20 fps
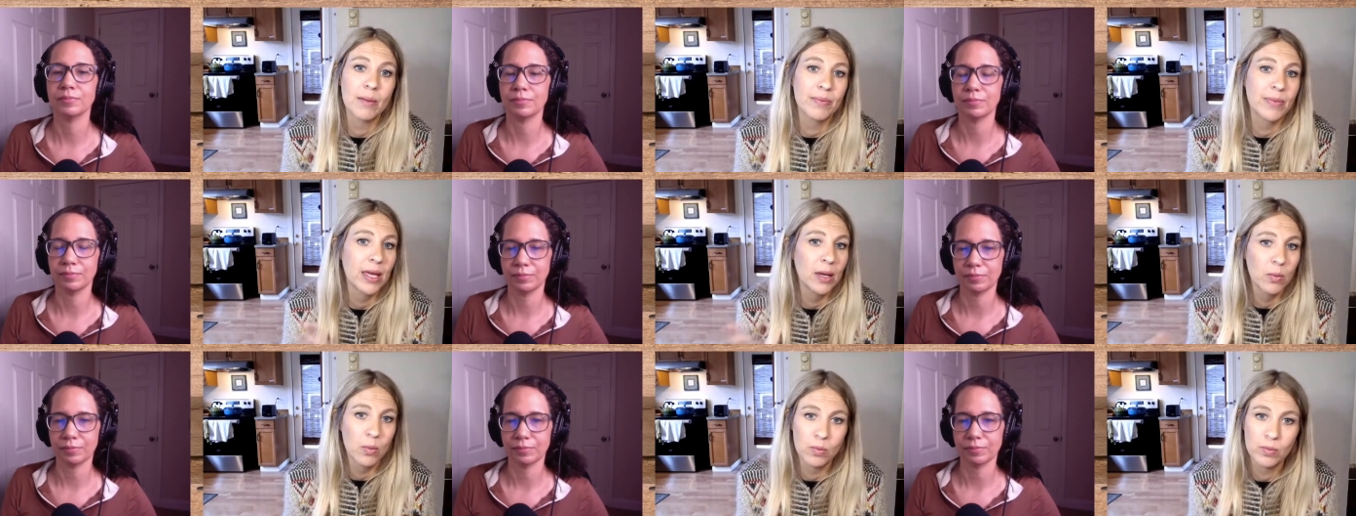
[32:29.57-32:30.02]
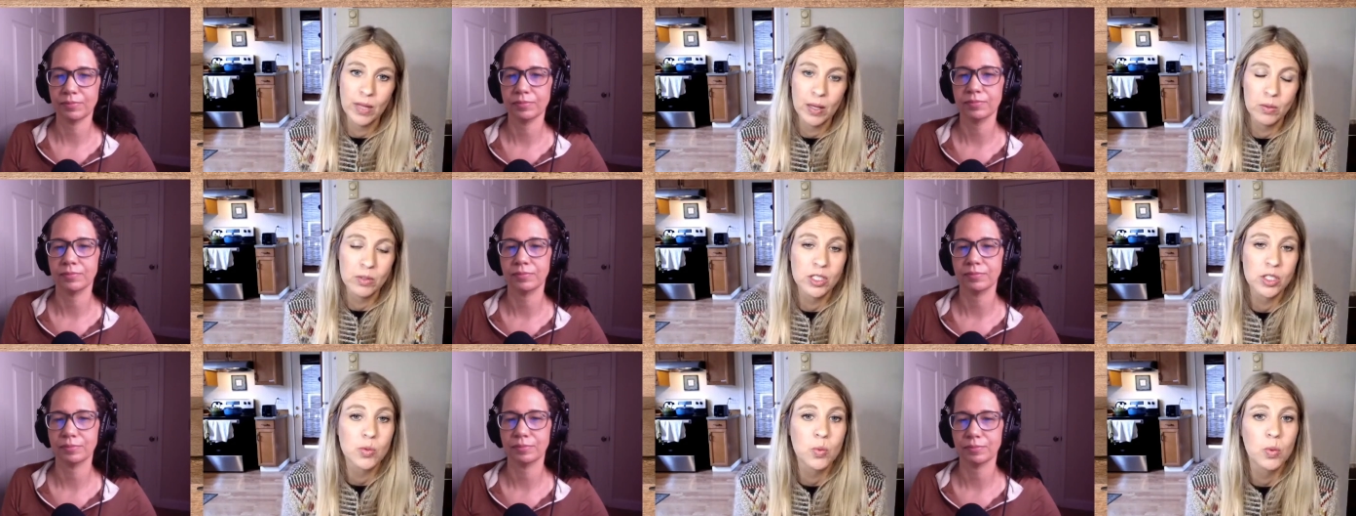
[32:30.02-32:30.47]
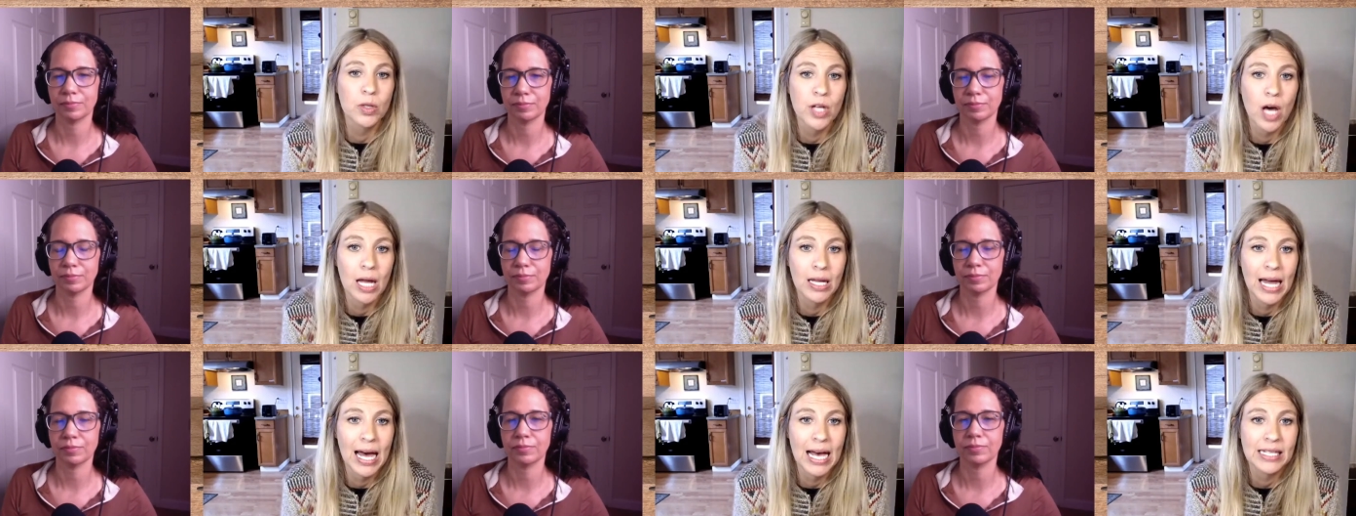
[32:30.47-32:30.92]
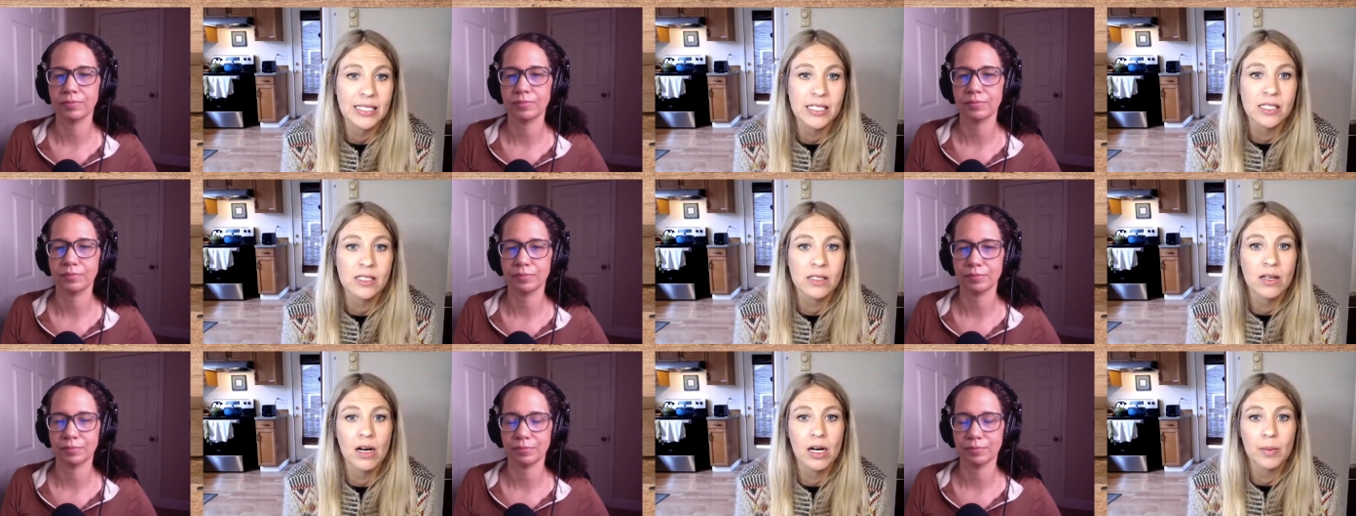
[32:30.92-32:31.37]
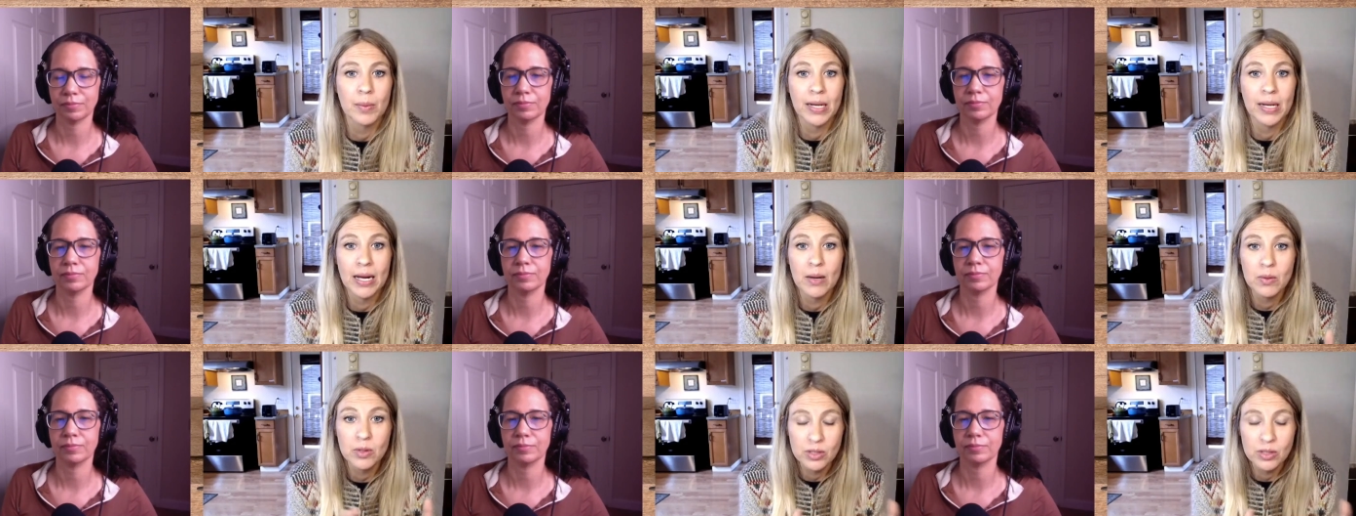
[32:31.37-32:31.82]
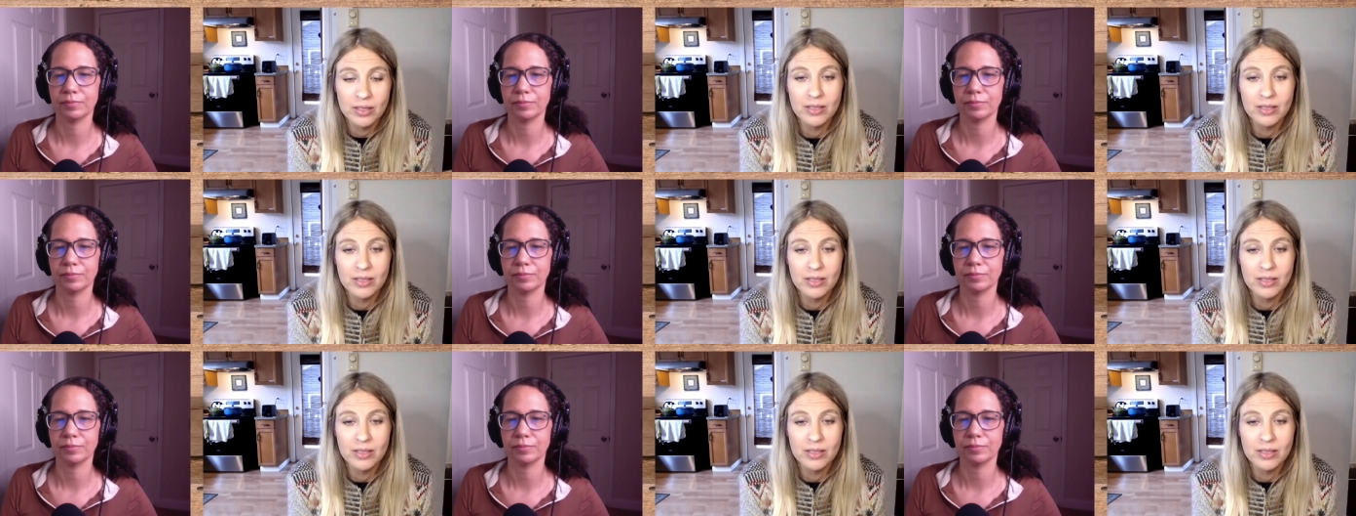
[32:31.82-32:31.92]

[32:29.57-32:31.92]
Speaker 1: they, they just will not last as long. But I will